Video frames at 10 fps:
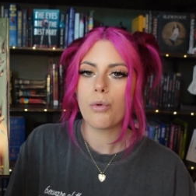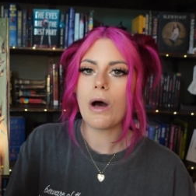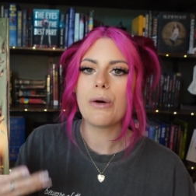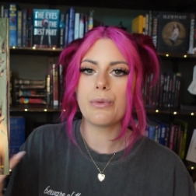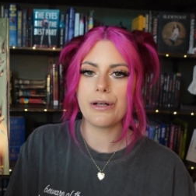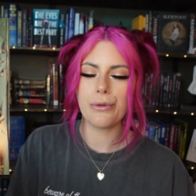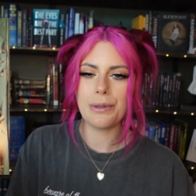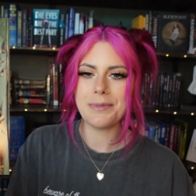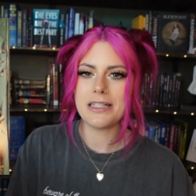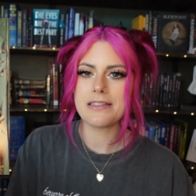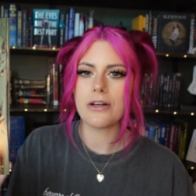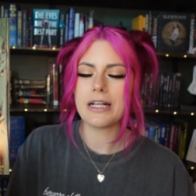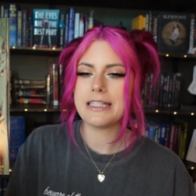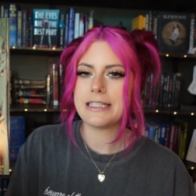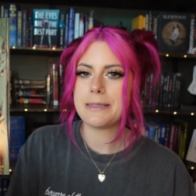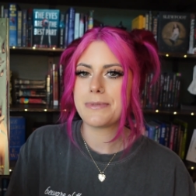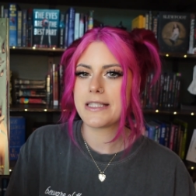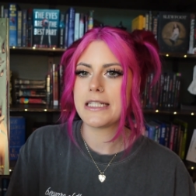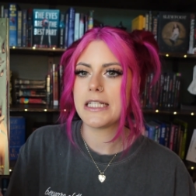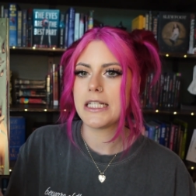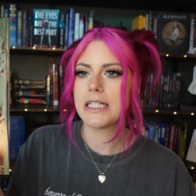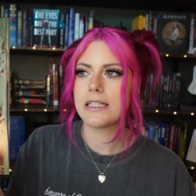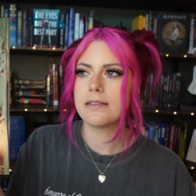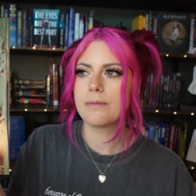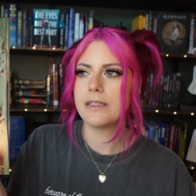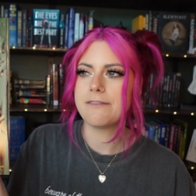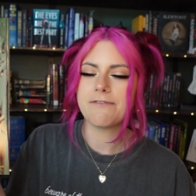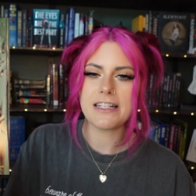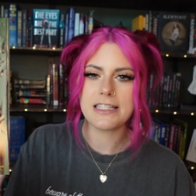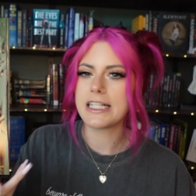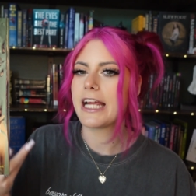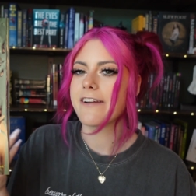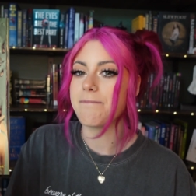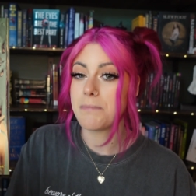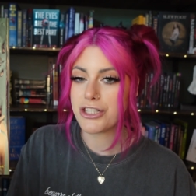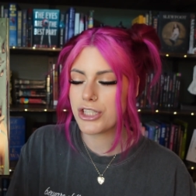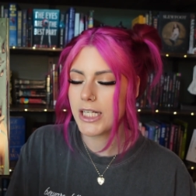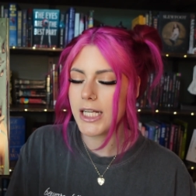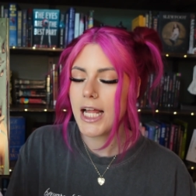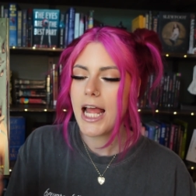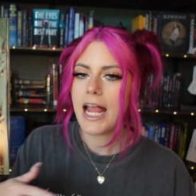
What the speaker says: while one of the women is on a deep sea investigative mission,